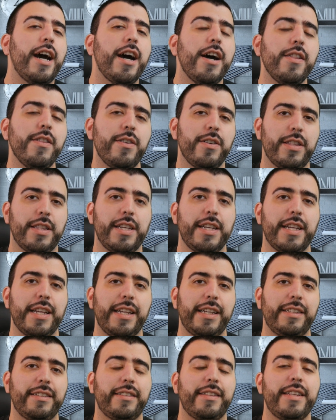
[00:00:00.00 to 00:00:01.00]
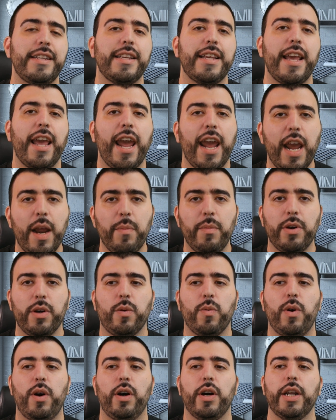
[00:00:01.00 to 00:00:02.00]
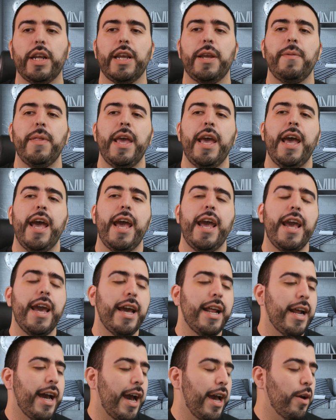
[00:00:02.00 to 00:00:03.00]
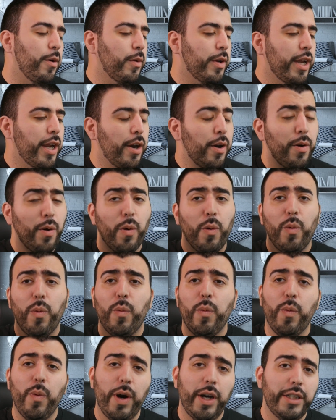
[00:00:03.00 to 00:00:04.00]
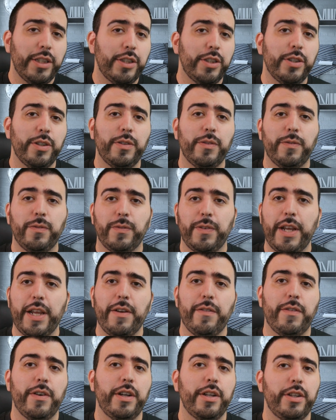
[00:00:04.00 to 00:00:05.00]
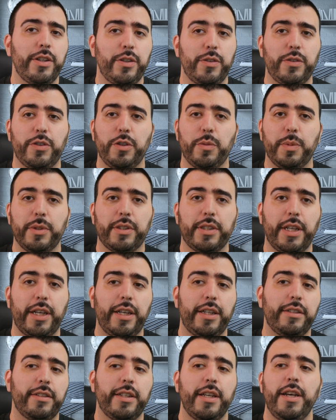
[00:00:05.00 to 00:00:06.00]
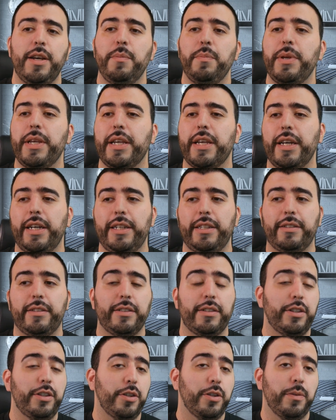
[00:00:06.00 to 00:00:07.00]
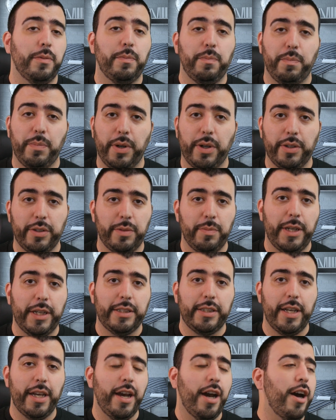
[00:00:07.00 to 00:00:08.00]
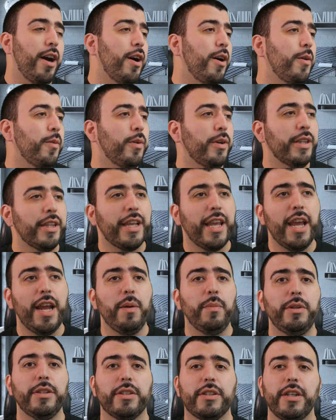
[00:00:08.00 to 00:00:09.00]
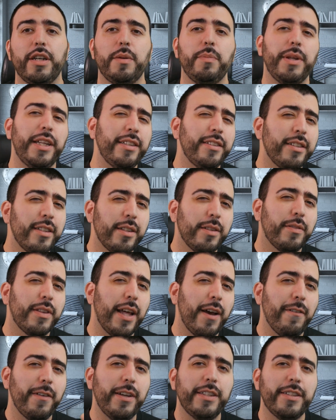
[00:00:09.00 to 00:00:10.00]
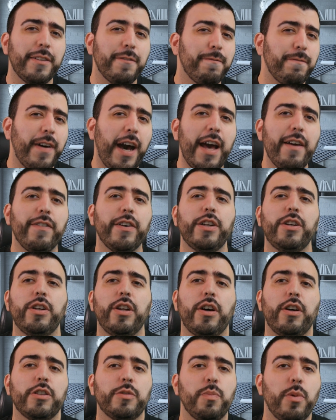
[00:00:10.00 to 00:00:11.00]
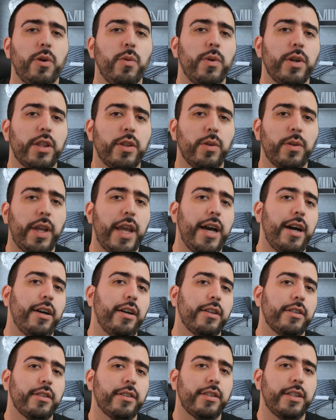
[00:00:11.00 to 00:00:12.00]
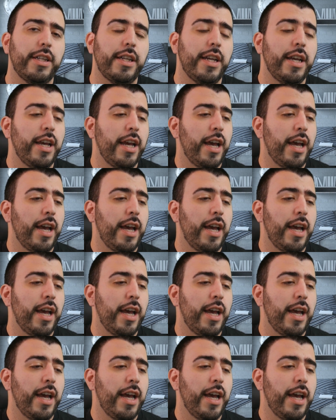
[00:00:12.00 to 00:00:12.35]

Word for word: other thing is the camera quality. And I don't care what your favorite YouTuber says, because your person might say, oh, well, the camera's good, but is it, is it $500 more worth the Galaxy